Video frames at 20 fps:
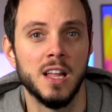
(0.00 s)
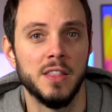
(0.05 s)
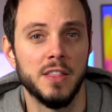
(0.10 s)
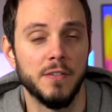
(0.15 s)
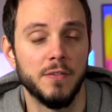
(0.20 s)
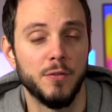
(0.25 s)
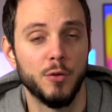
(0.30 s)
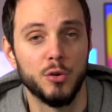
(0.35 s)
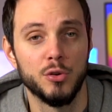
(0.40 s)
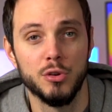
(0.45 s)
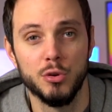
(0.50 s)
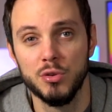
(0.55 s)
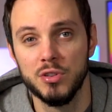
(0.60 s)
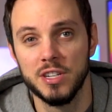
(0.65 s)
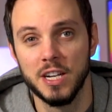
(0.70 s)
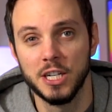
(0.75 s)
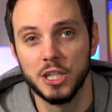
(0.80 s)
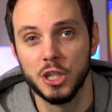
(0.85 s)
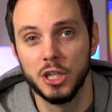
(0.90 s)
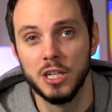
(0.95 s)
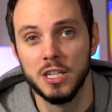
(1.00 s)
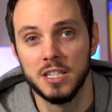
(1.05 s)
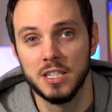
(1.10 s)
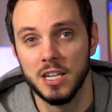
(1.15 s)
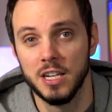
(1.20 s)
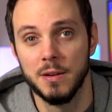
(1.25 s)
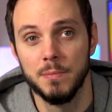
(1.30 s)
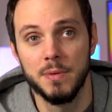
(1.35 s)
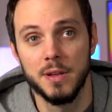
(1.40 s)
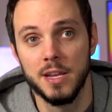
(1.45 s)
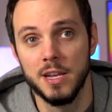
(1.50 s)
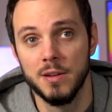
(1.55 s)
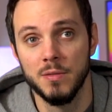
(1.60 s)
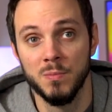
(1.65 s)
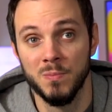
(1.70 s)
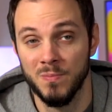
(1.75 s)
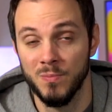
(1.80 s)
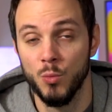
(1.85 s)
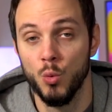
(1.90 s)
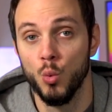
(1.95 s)
the For You section is going to be
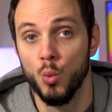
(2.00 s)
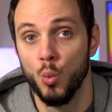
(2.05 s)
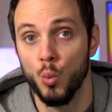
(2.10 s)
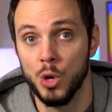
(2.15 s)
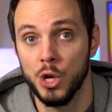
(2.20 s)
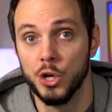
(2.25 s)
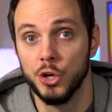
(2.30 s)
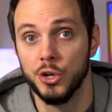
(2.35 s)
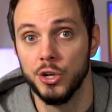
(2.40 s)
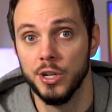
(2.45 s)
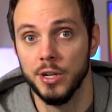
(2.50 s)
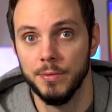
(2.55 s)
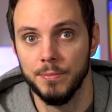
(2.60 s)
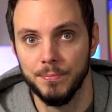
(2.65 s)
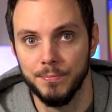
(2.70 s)
weird.